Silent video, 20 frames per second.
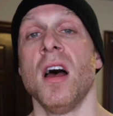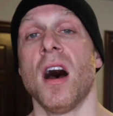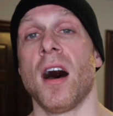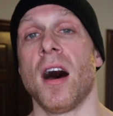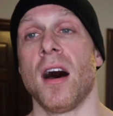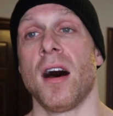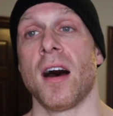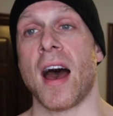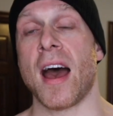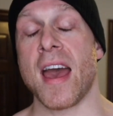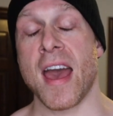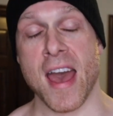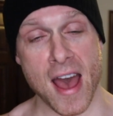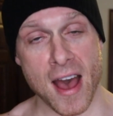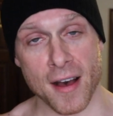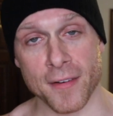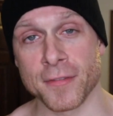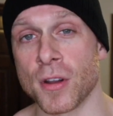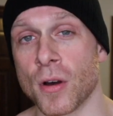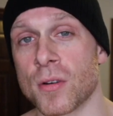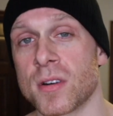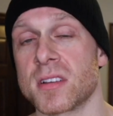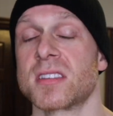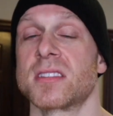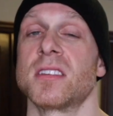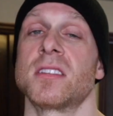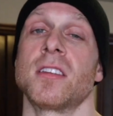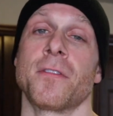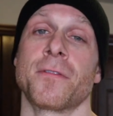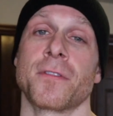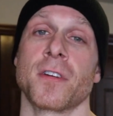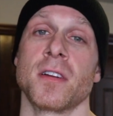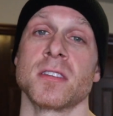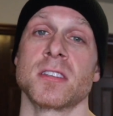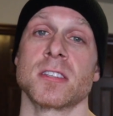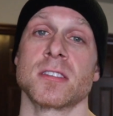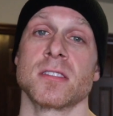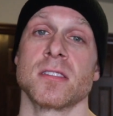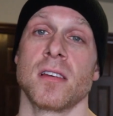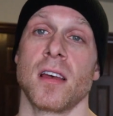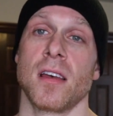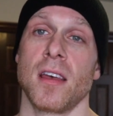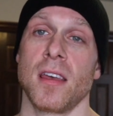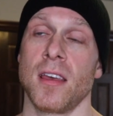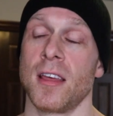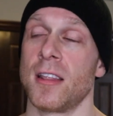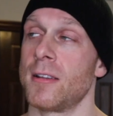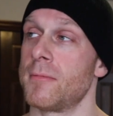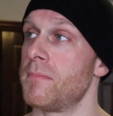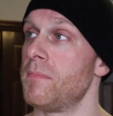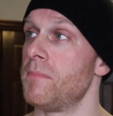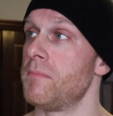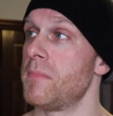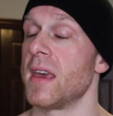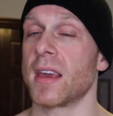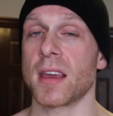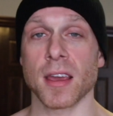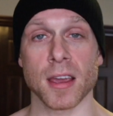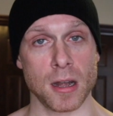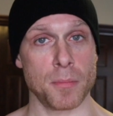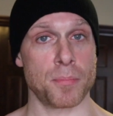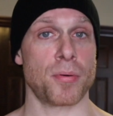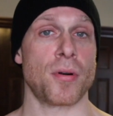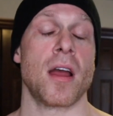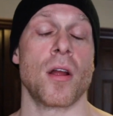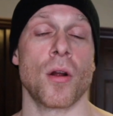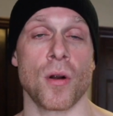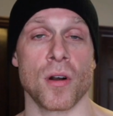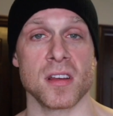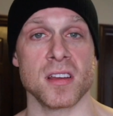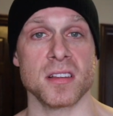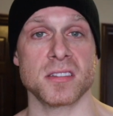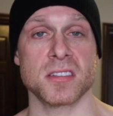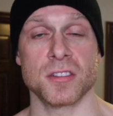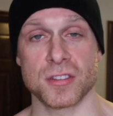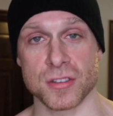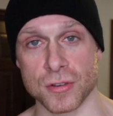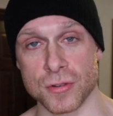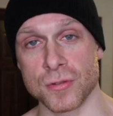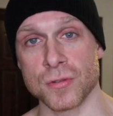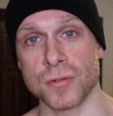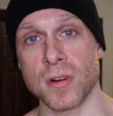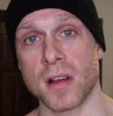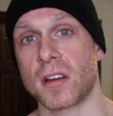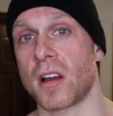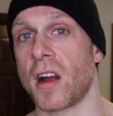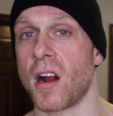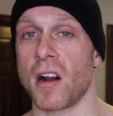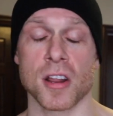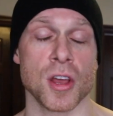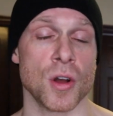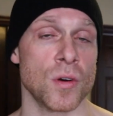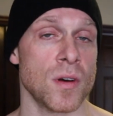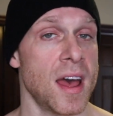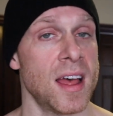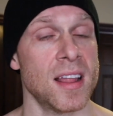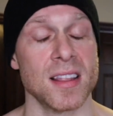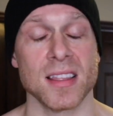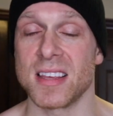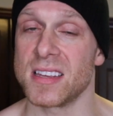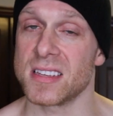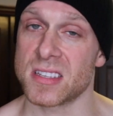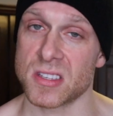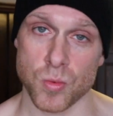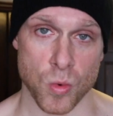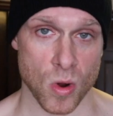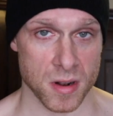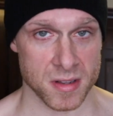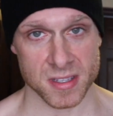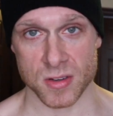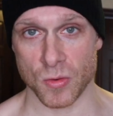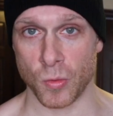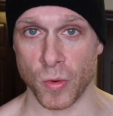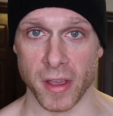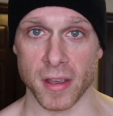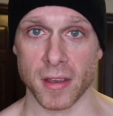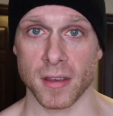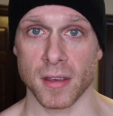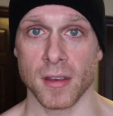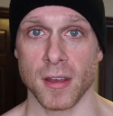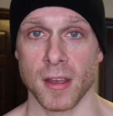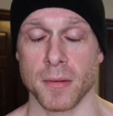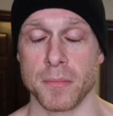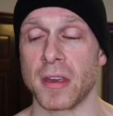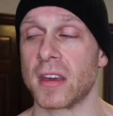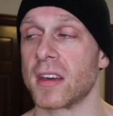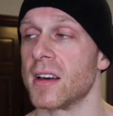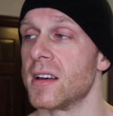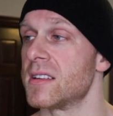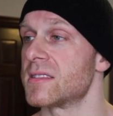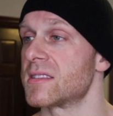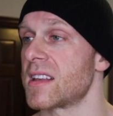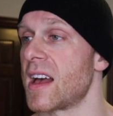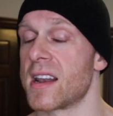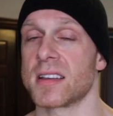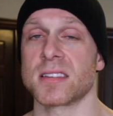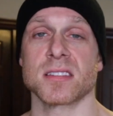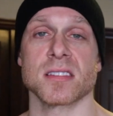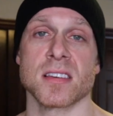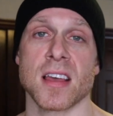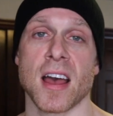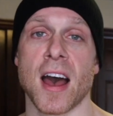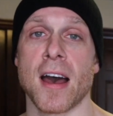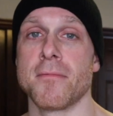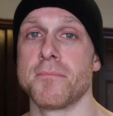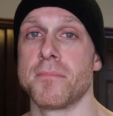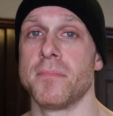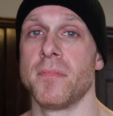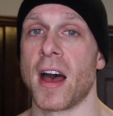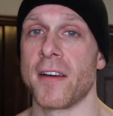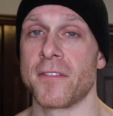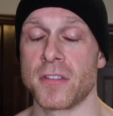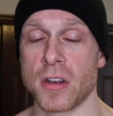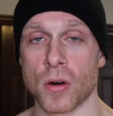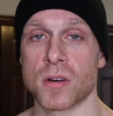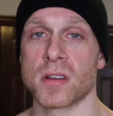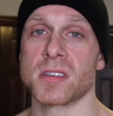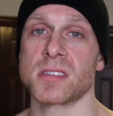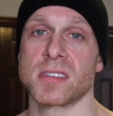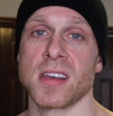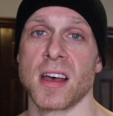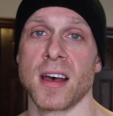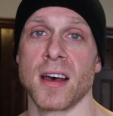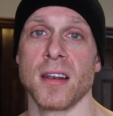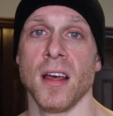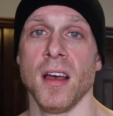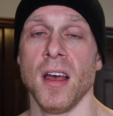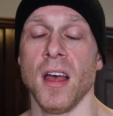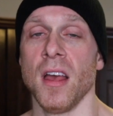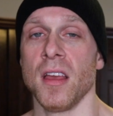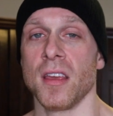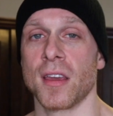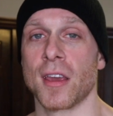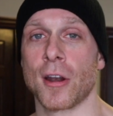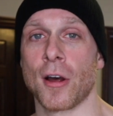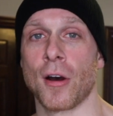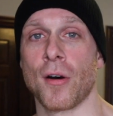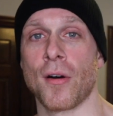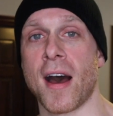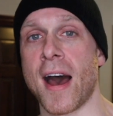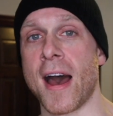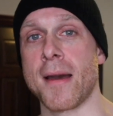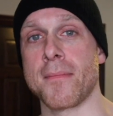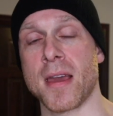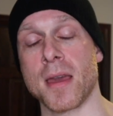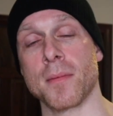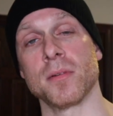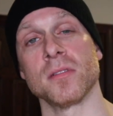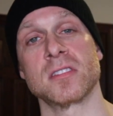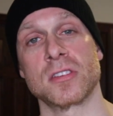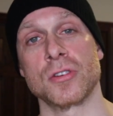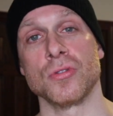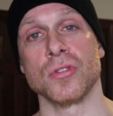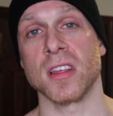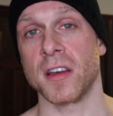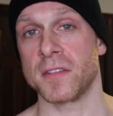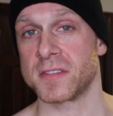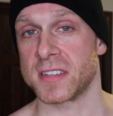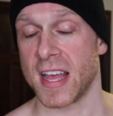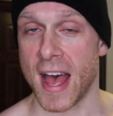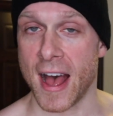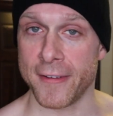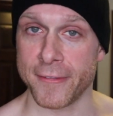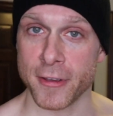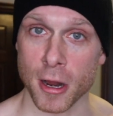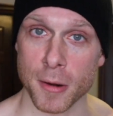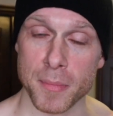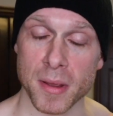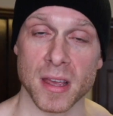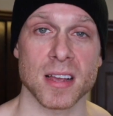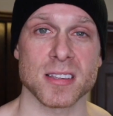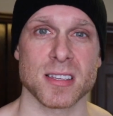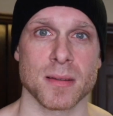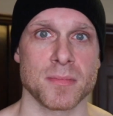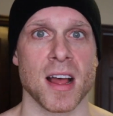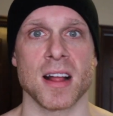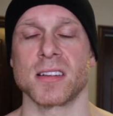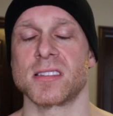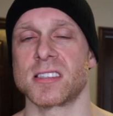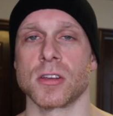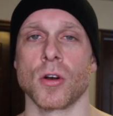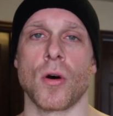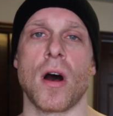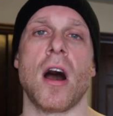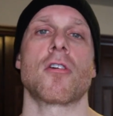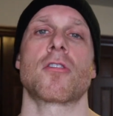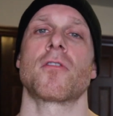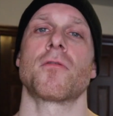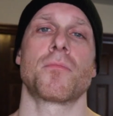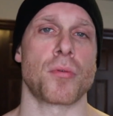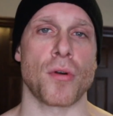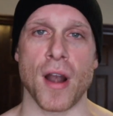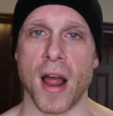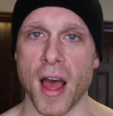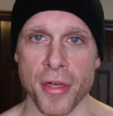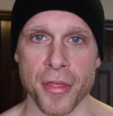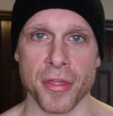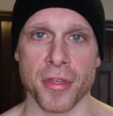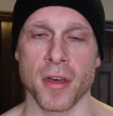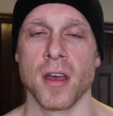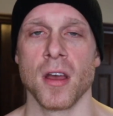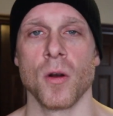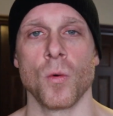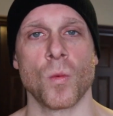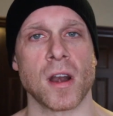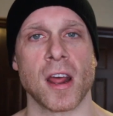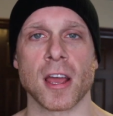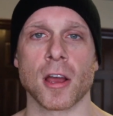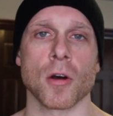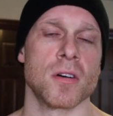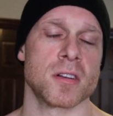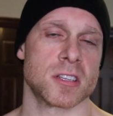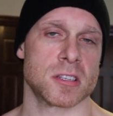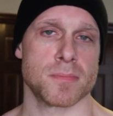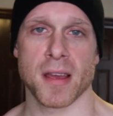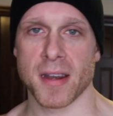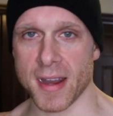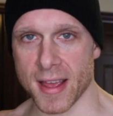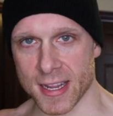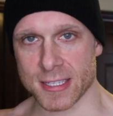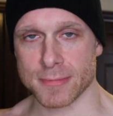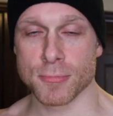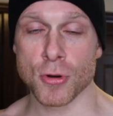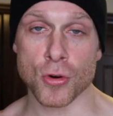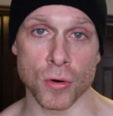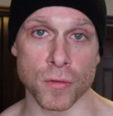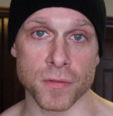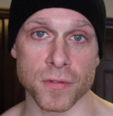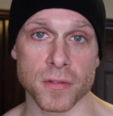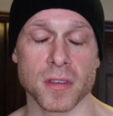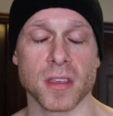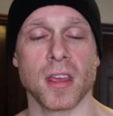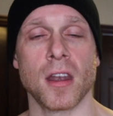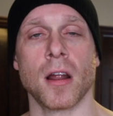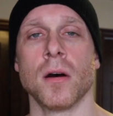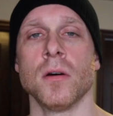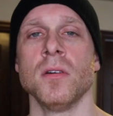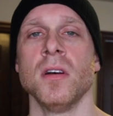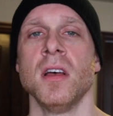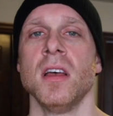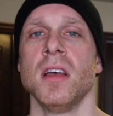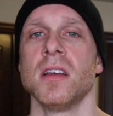I have noticed a difference in making it a priority to do cardio at least once a week, because honestly, I've noticed that, you know, I'm able to lift heavier because I'm not so out of breath when I go into my next move, you know?